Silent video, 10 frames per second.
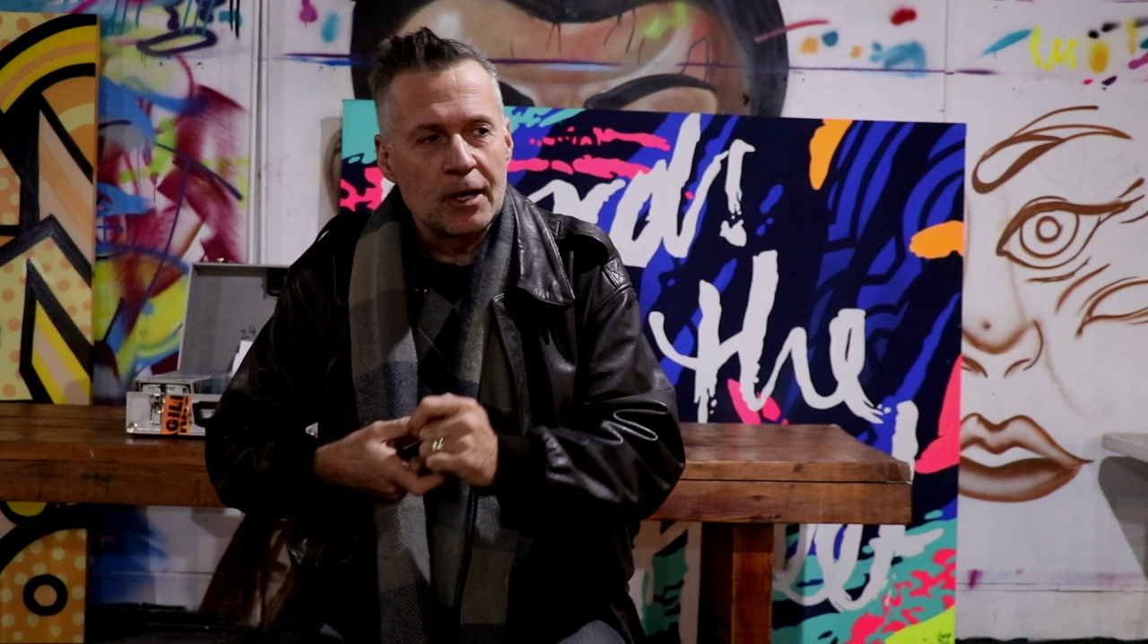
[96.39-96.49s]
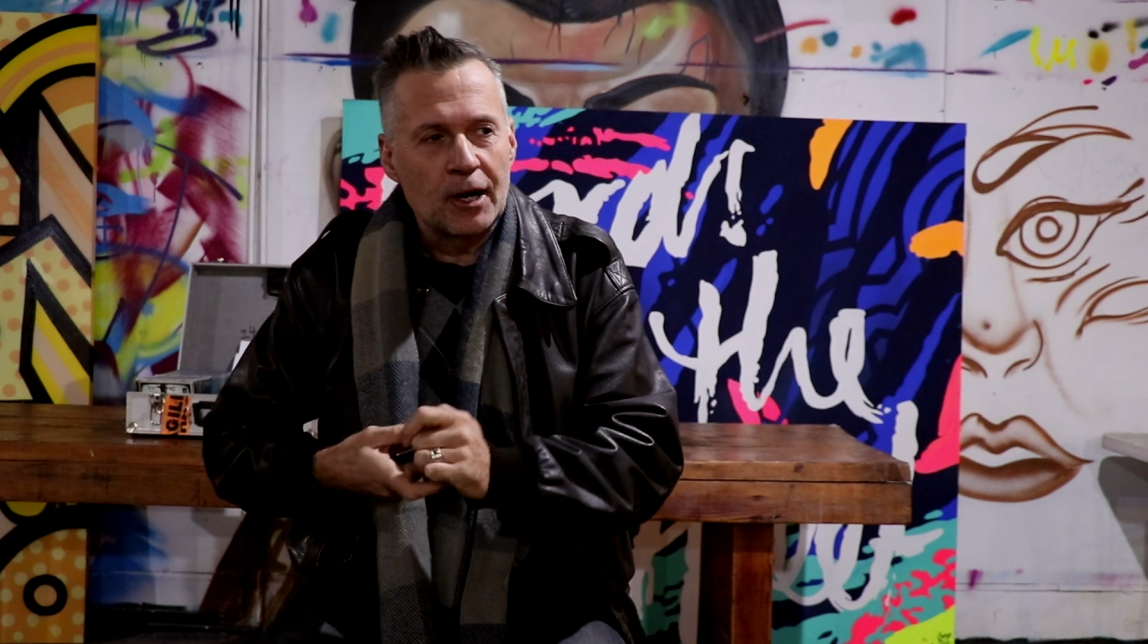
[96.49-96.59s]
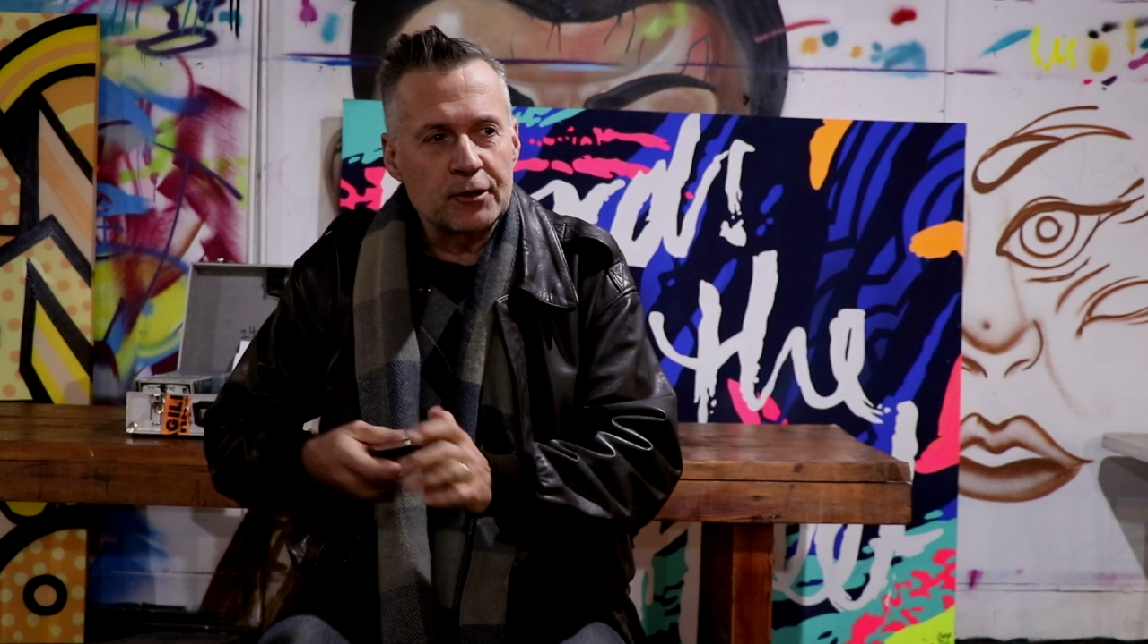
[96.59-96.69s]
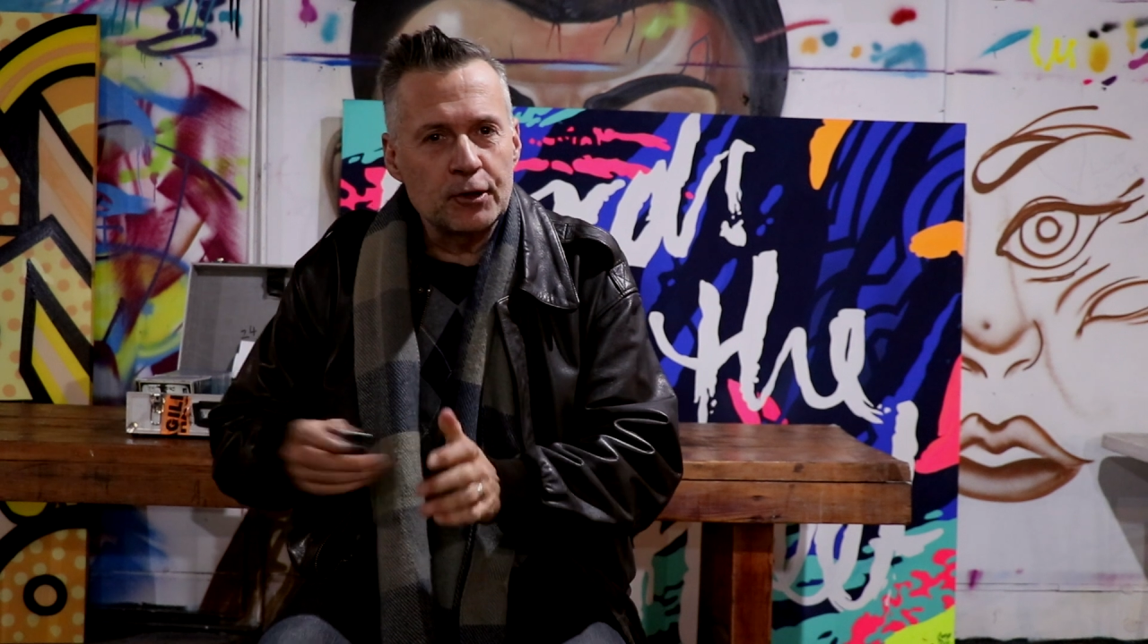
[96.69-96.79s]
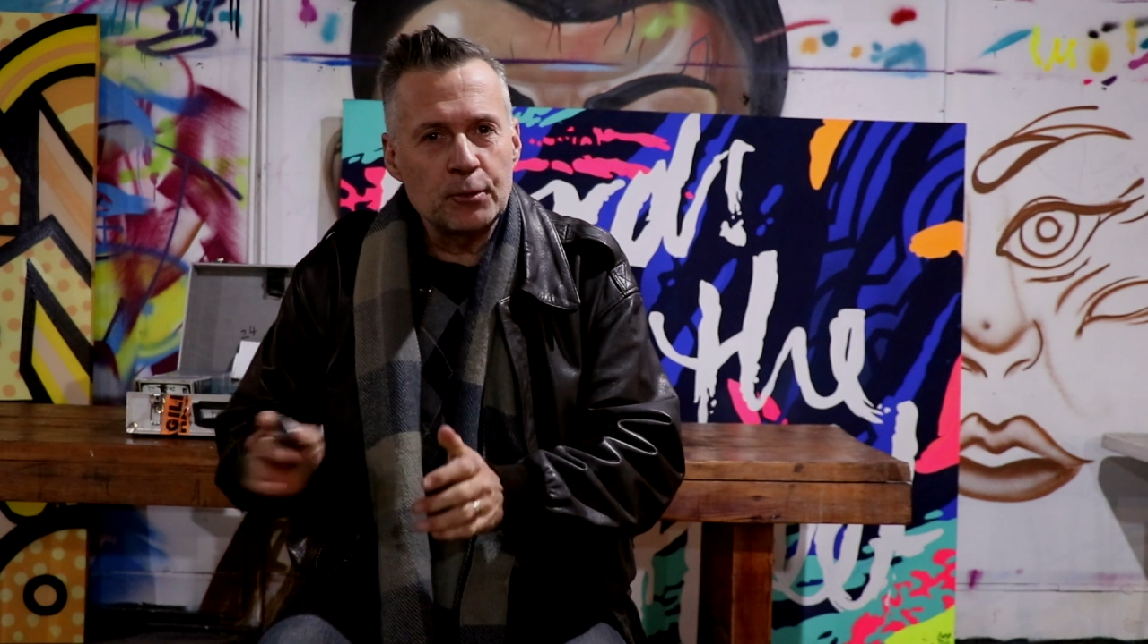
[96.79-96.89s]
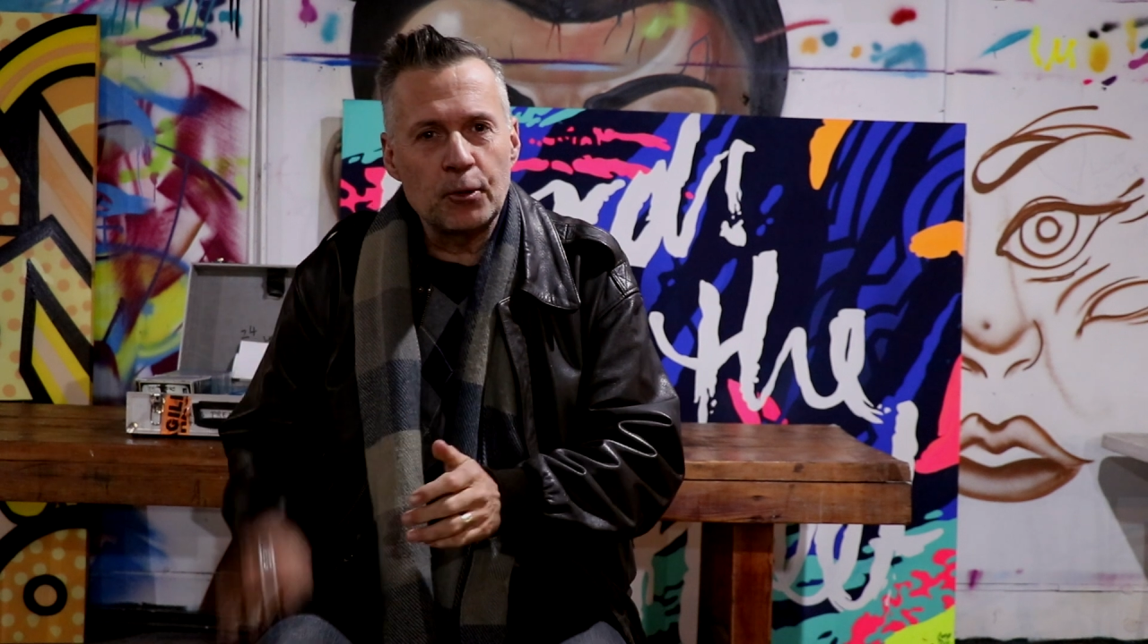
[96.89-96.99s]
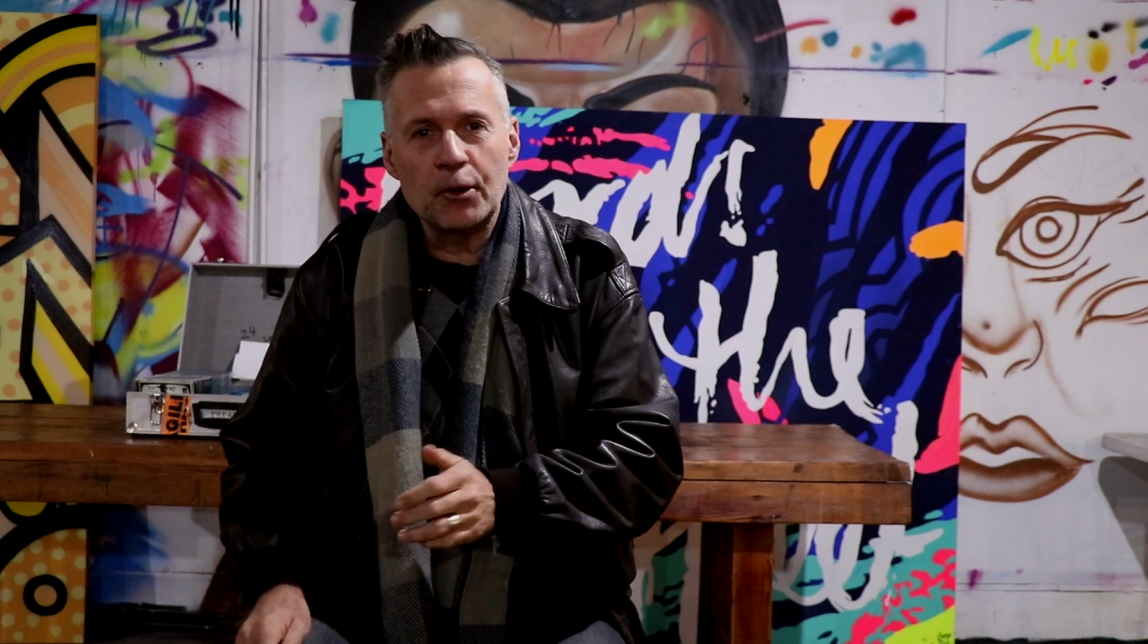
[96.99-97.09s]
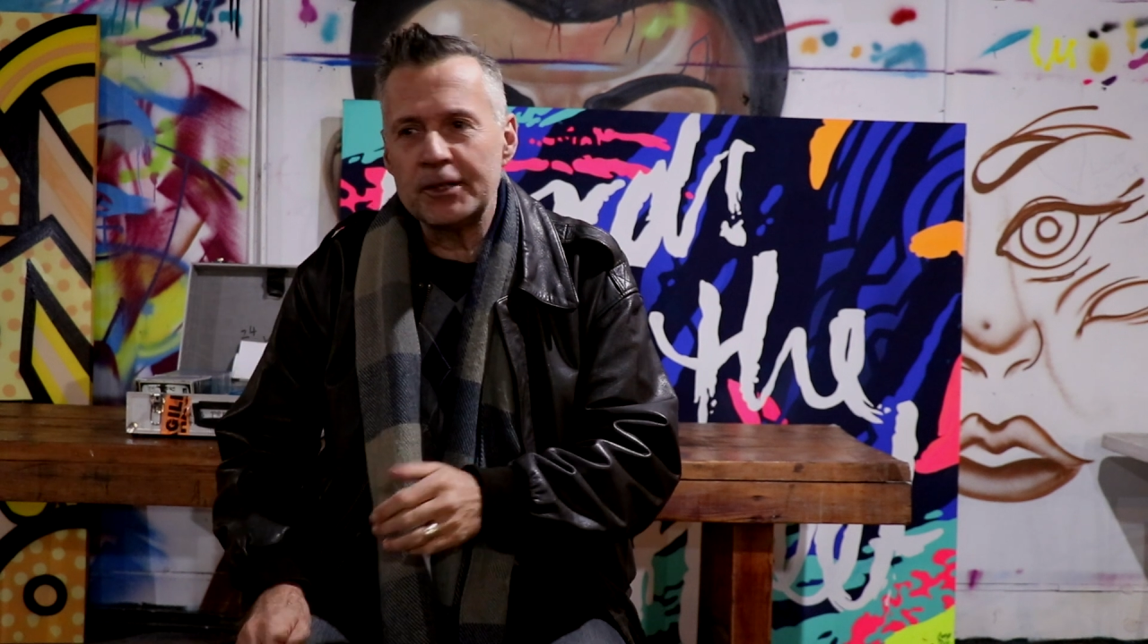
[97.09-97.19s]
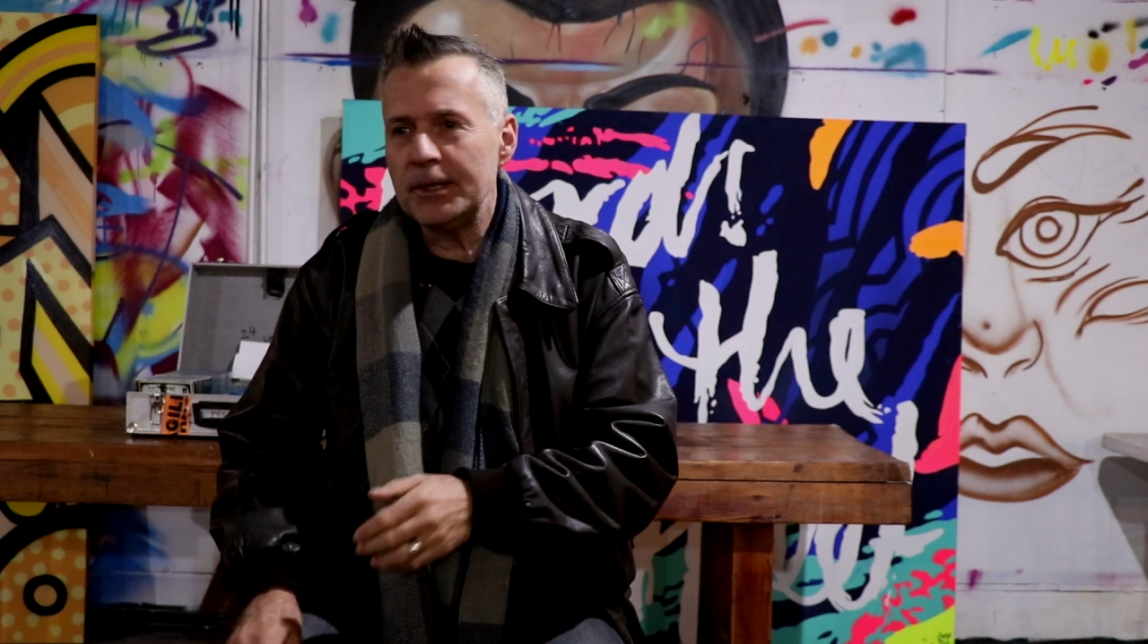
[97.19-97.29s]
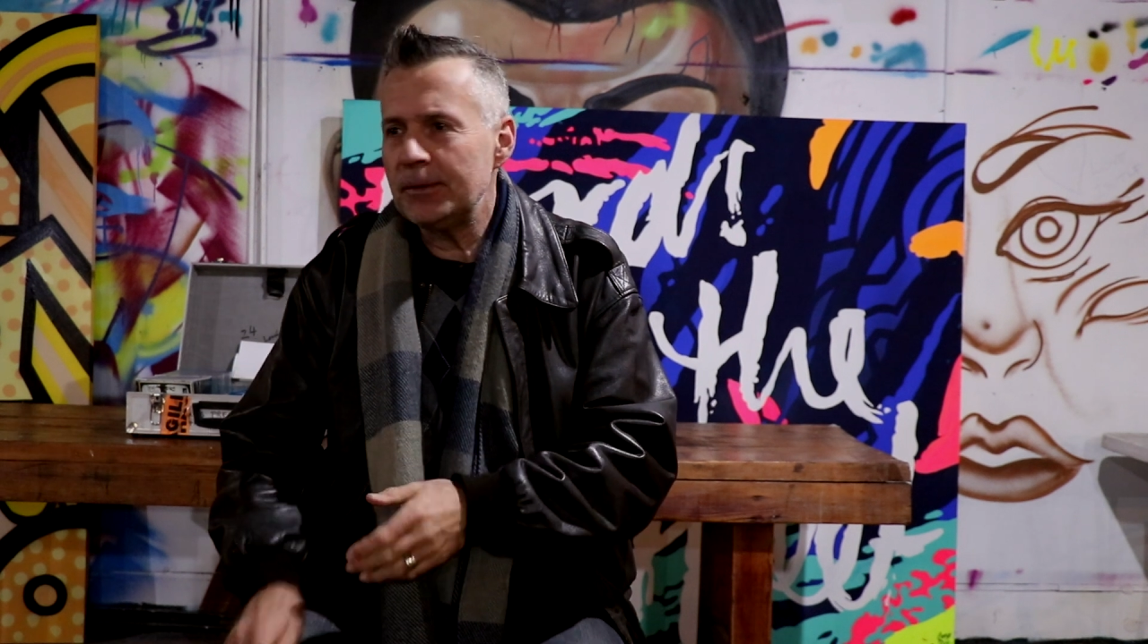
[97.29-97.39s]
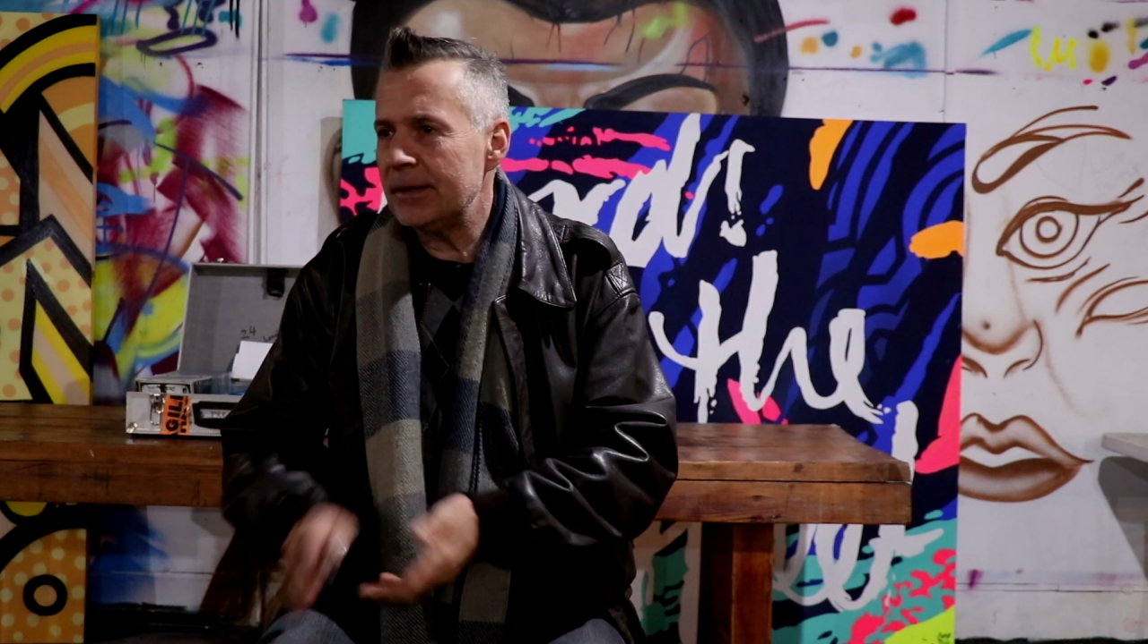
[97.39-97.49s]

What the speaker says: I do warn you,